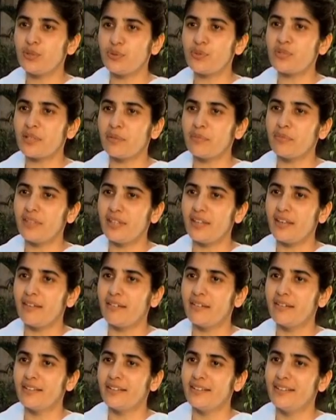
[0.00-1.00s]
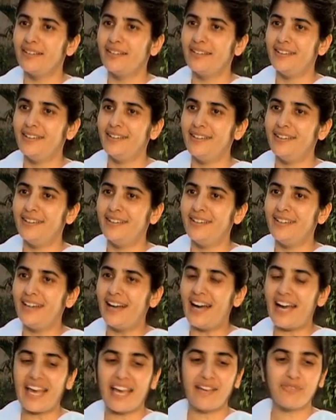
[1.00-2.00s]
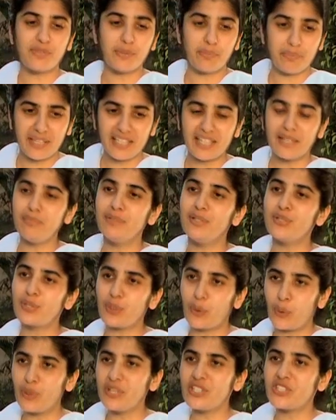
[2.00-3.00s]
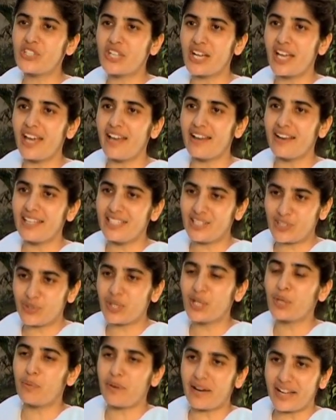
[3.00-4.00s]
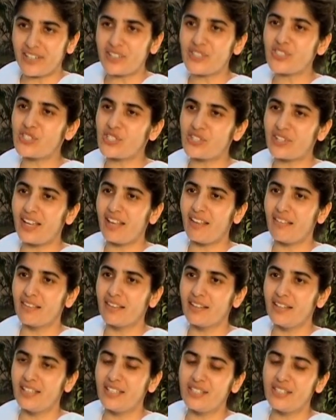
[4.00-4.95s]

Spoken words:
do something. I have to pick up this whole chair. It requires strength.